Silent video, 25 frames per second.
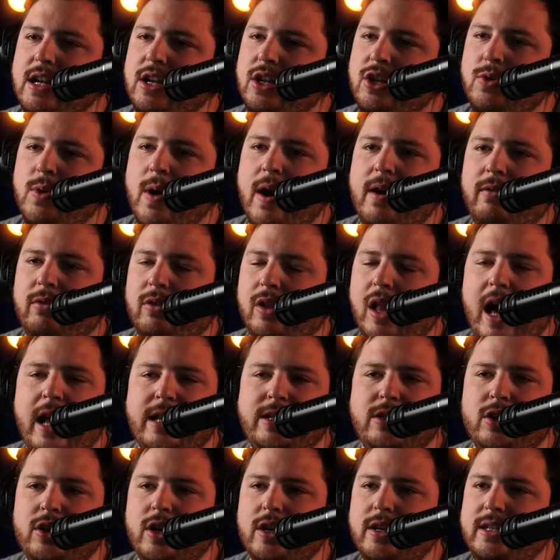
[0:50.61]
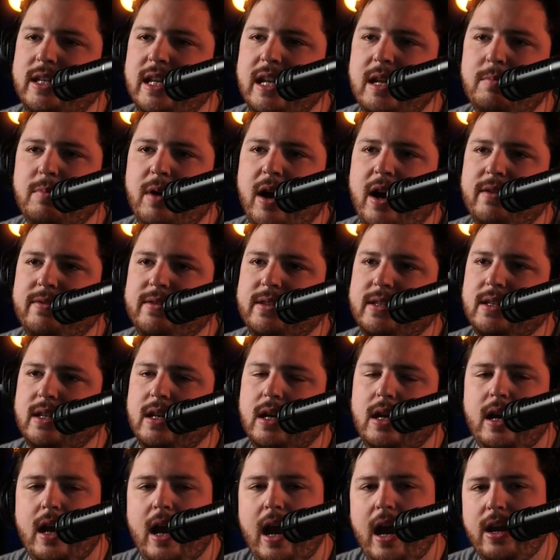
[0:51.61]
You have lots of good debuffs,
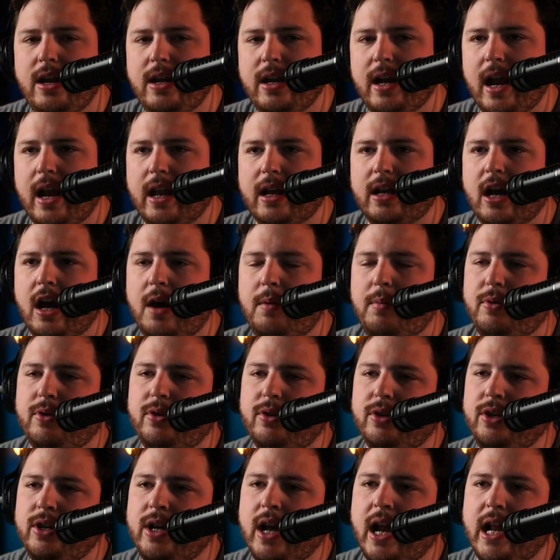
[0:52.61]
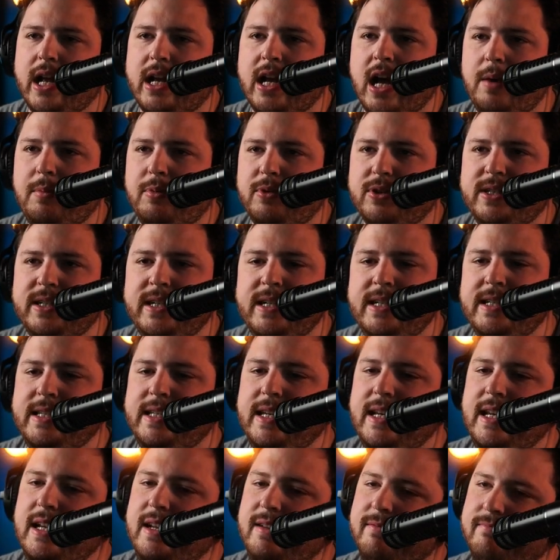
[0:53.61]
and you got a couple
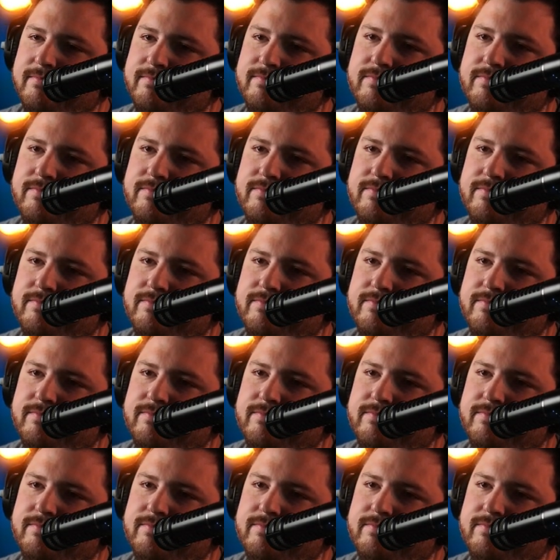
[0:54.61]
CC.